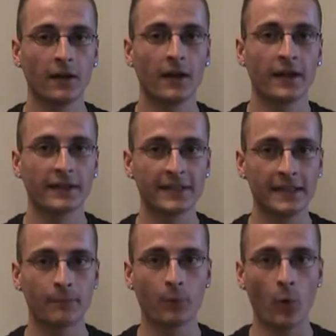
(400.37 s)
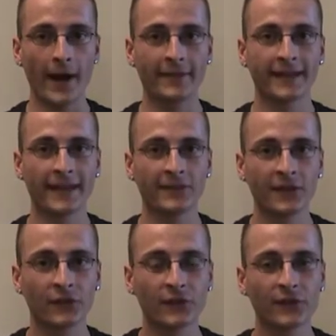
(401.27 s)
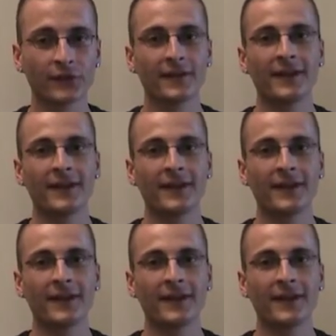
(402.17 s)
key point. And this is